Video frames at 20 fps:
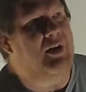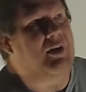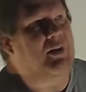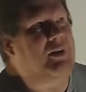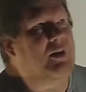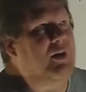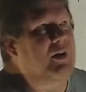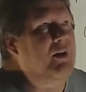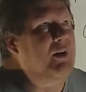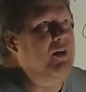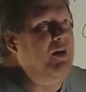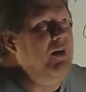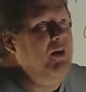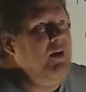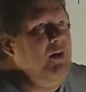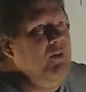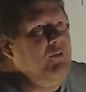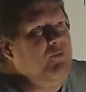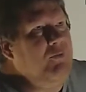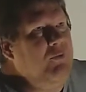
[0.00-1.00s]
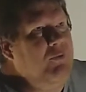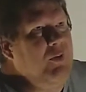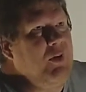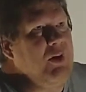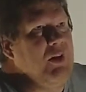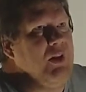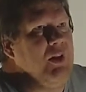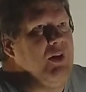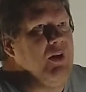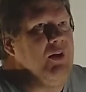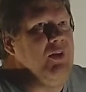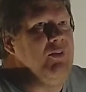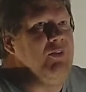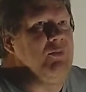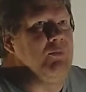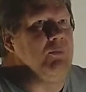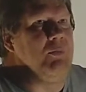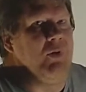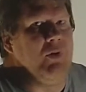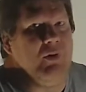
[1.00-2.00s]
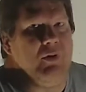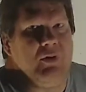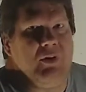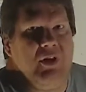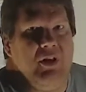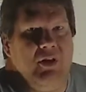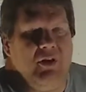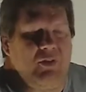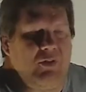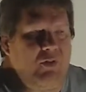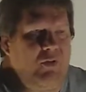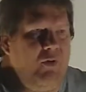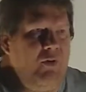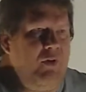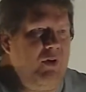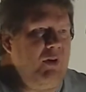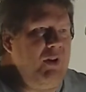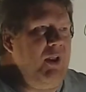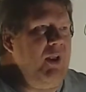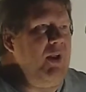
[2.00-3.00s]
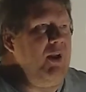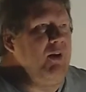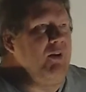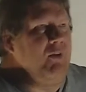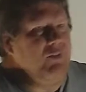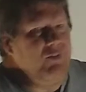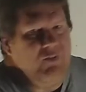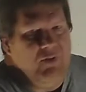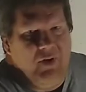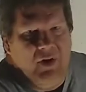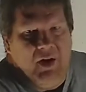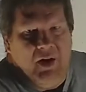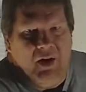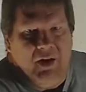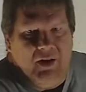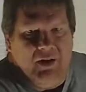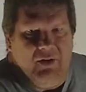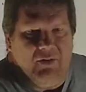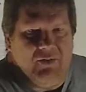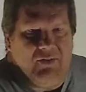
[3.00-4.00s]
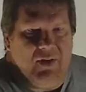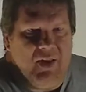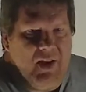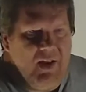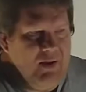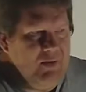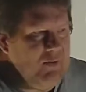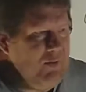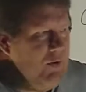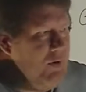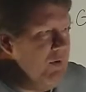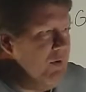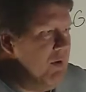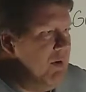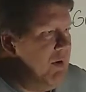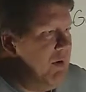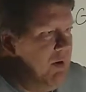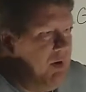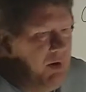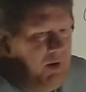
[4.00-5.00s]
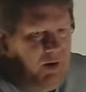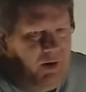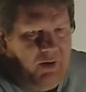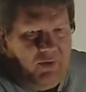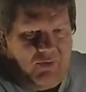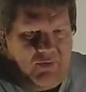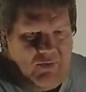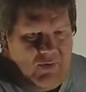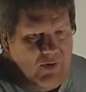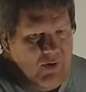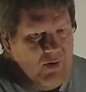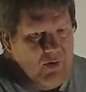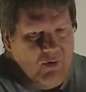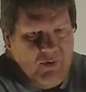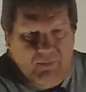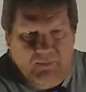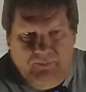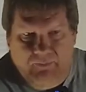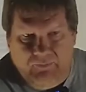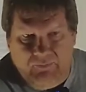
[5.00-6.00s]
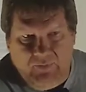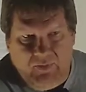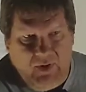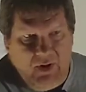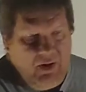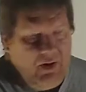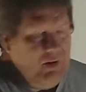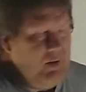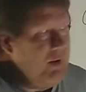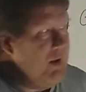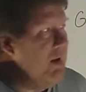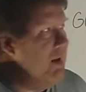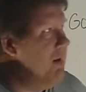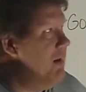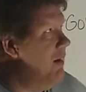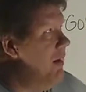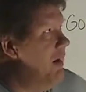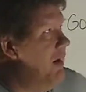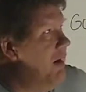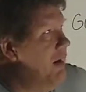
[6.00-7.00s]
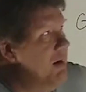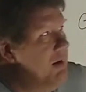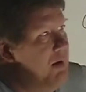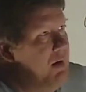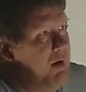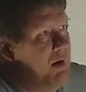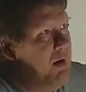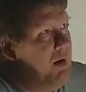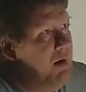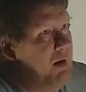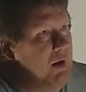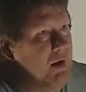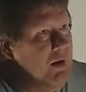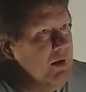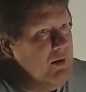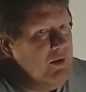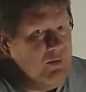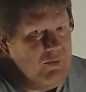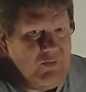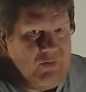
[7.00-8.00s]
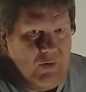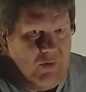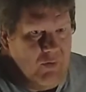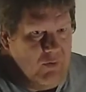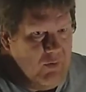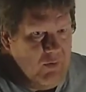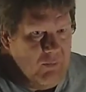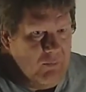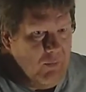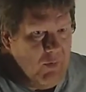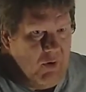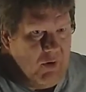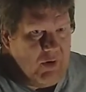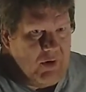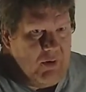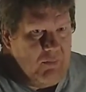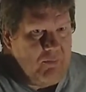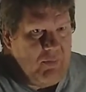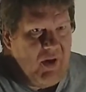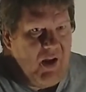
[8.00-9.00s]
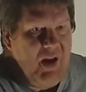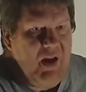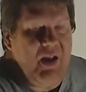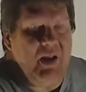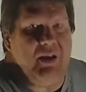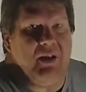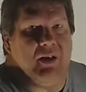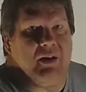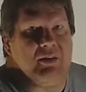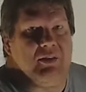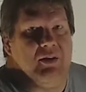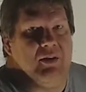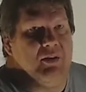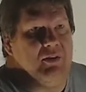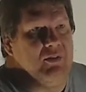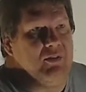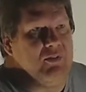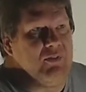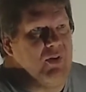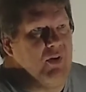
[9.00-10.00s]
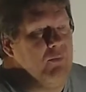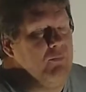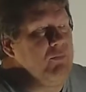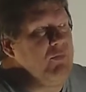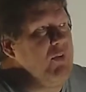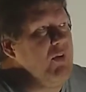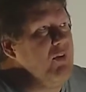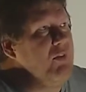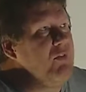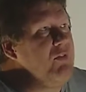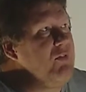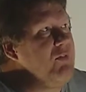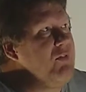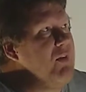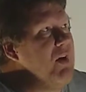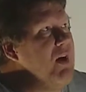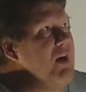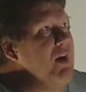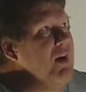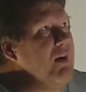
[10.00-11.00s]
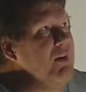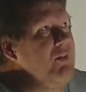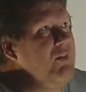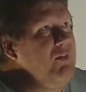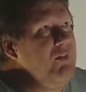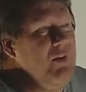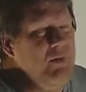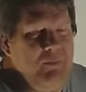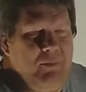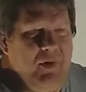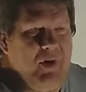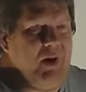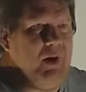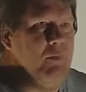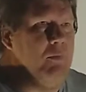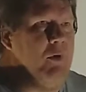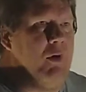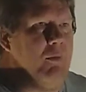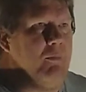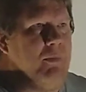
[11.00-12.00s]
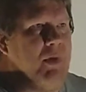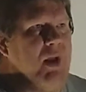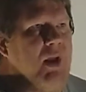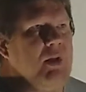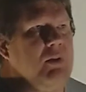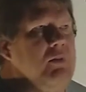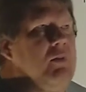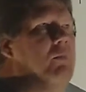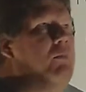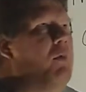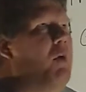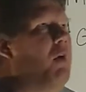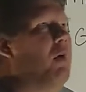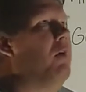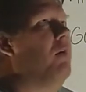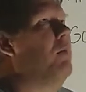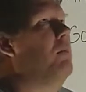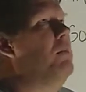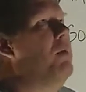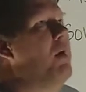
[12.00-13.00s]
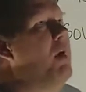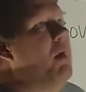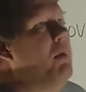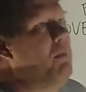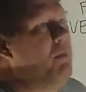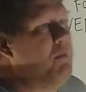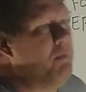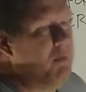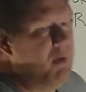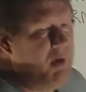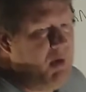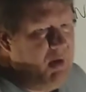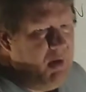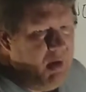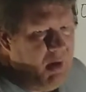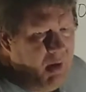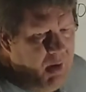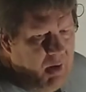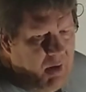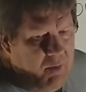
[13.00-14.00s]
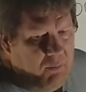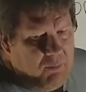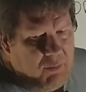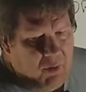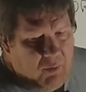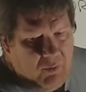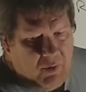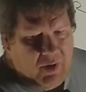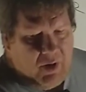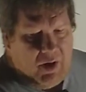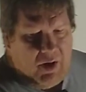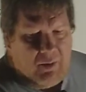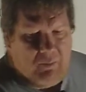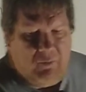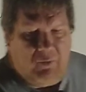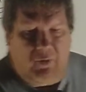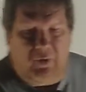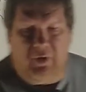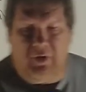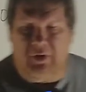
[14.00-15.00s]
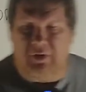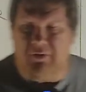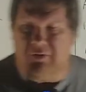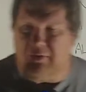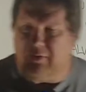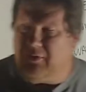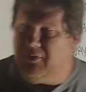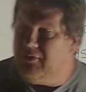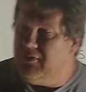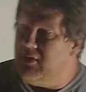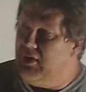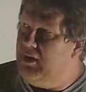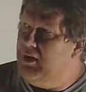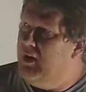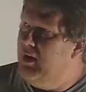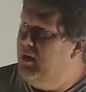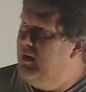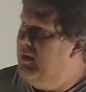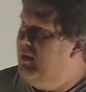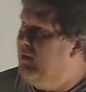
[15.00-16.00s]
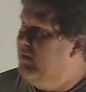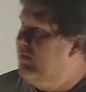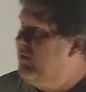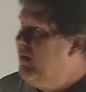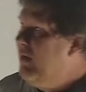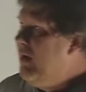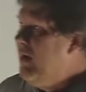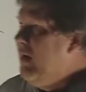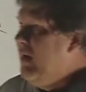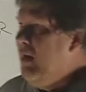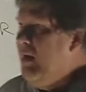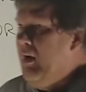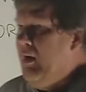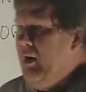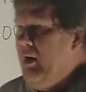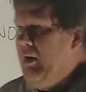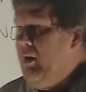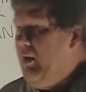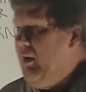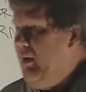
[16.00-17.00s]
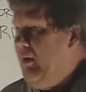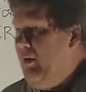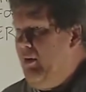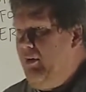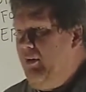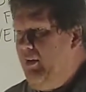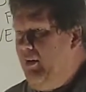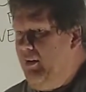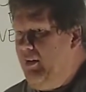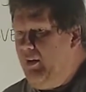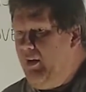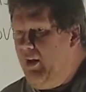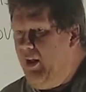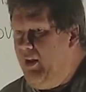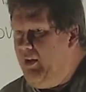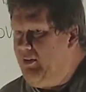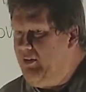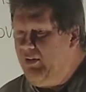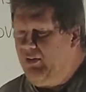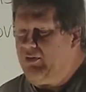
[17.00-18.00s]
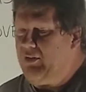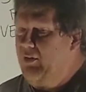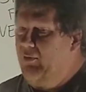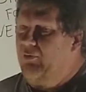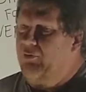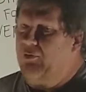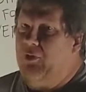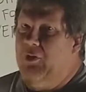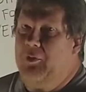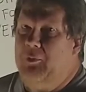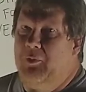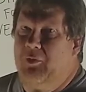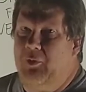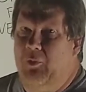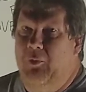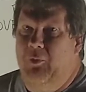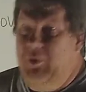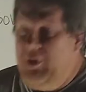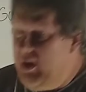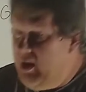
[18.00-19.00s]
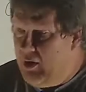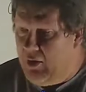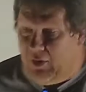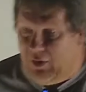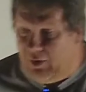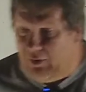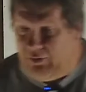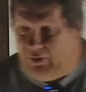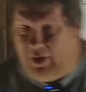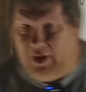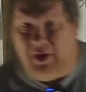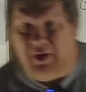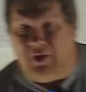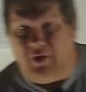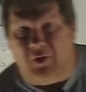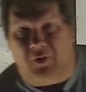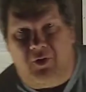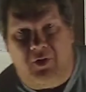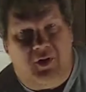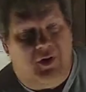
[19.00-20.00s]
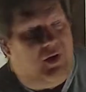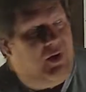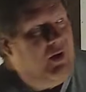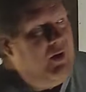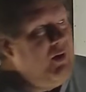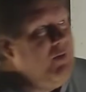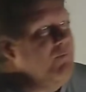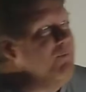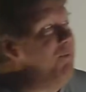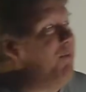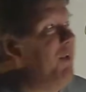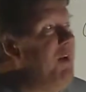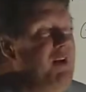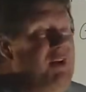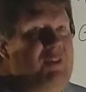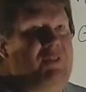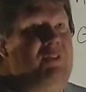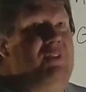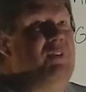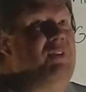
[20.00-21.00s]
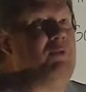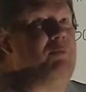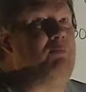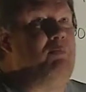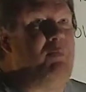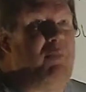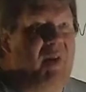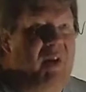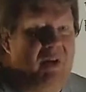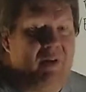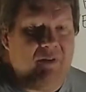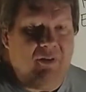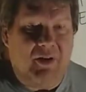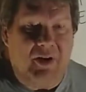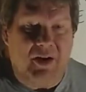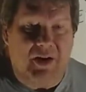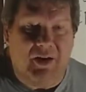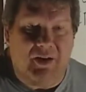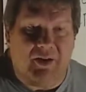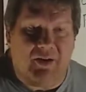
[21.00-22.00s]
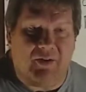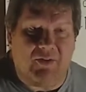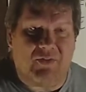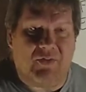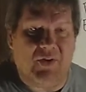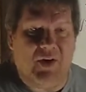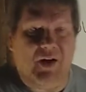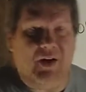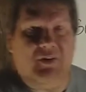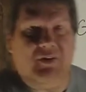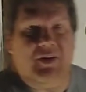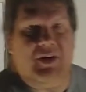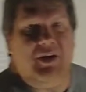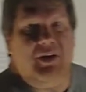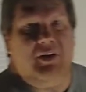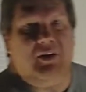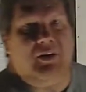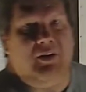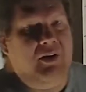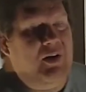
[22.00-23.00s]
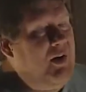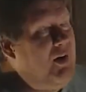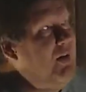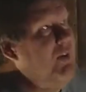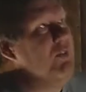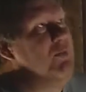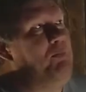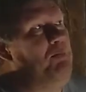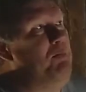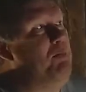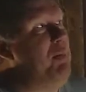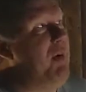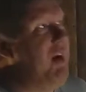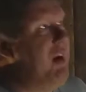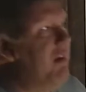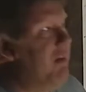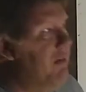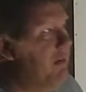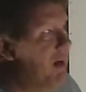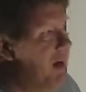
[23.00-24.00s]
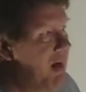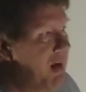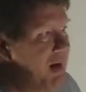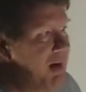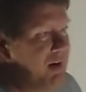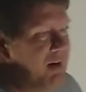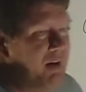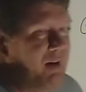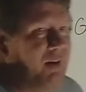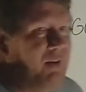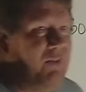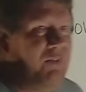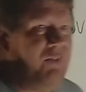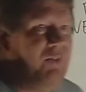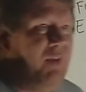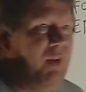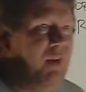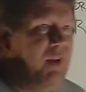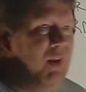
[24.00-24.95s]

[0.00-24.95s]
hide a freaking iceberg in a doghouse. You just can't do it. So, you know, then so the market panicked and dumped their stocks. They'll buy them all back tomorrow probably. But what I'm more interested in is, you know, it just confirms what we all know. Inflation is burying us out here. It's burying us.